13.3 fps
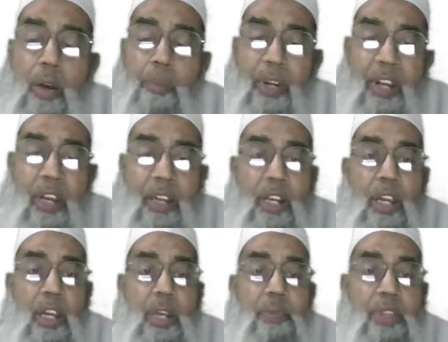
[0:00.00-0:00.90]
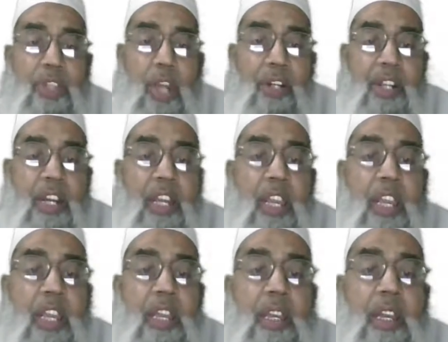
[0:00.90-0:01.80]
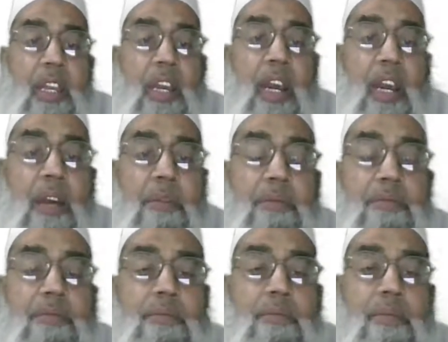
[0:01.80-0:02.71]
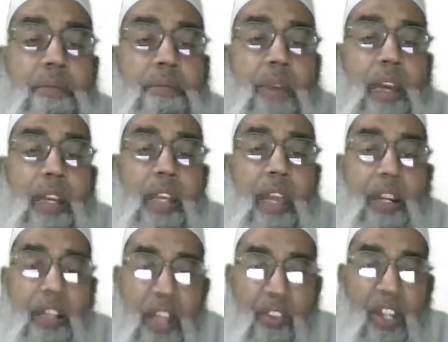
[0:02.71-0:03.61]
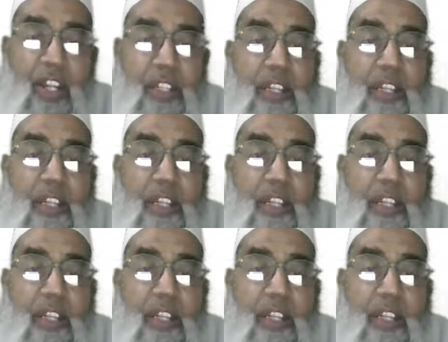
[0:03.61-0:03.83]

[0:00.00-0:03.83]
product without any defect.